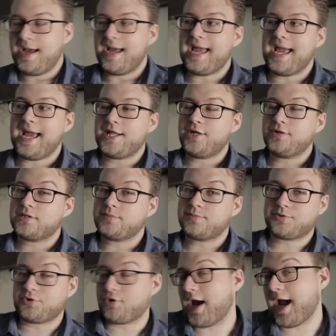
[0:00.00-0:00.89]
and you
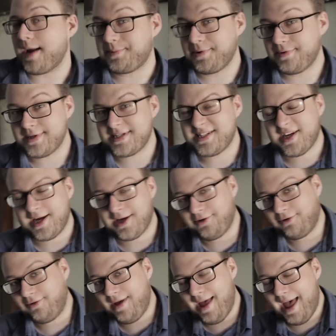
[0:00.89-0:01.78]
subscribe to this
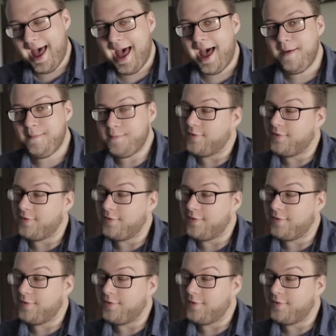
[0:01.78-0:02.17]
channel at